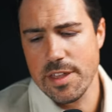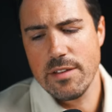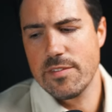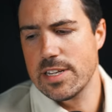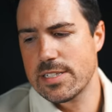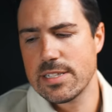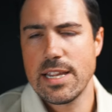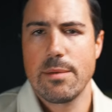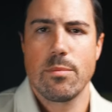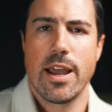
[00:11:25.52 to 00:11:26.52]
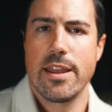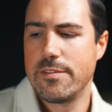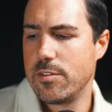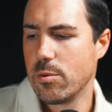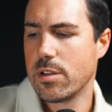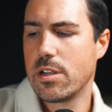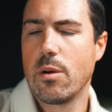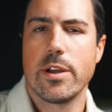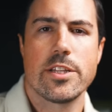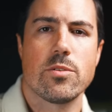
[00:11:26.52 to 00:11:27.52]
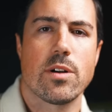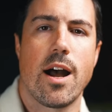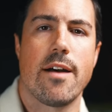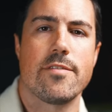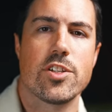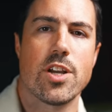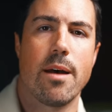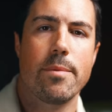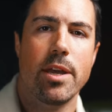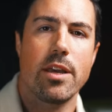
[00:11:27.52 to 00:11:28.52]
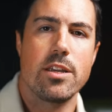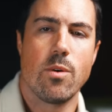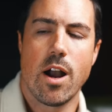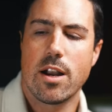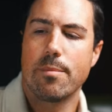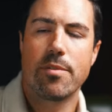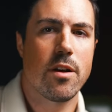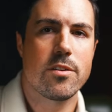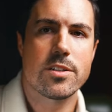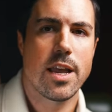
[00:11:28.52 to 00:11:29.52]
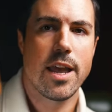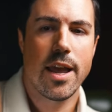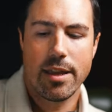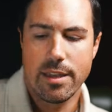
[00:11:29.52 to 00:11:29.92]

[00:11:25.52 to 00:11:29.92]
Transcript: think of this the same way if you were to go into a coffee shop, you walk up there and you say, hey,